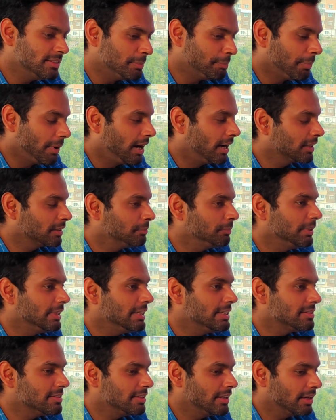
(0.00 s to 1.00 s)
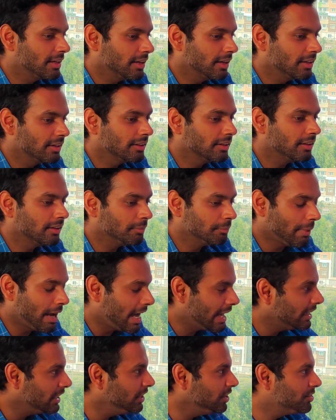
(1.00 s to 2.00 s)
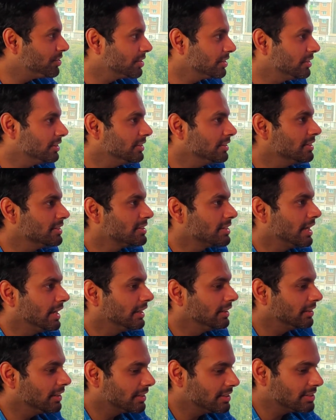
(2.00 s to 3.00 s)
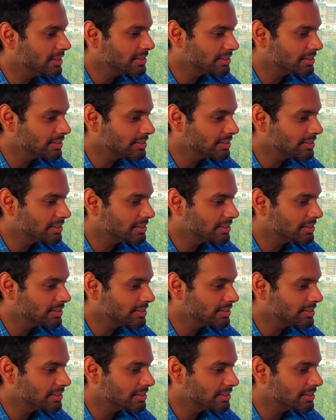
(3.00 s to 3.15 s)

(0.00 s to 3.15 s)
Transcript: departments, there are managers, and there is a